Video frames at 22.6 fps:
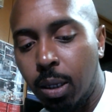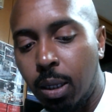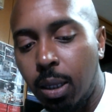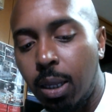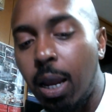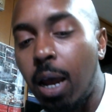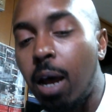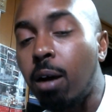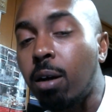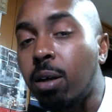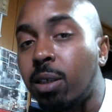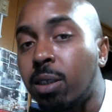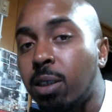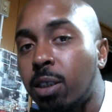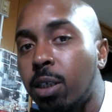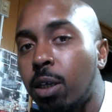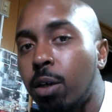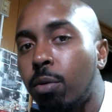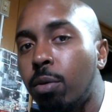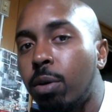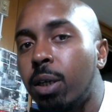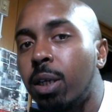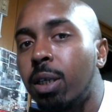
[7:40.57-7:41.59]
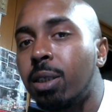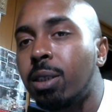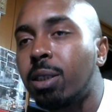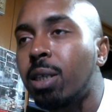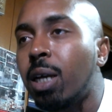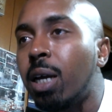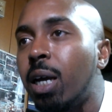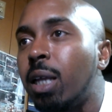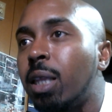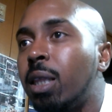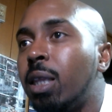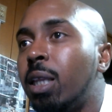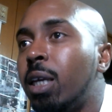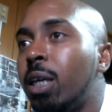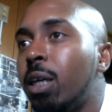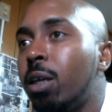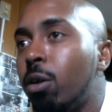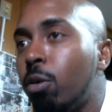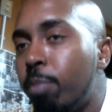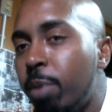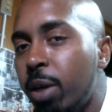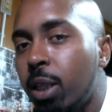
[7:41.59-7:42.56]
Now, considering it's a
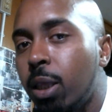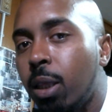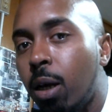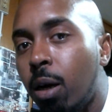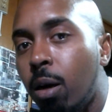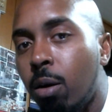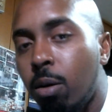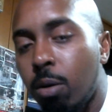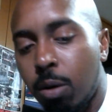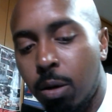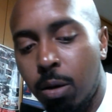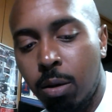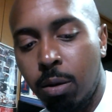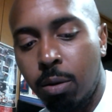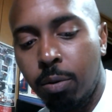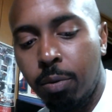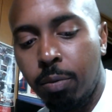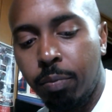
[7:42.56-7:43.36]
little bit longer,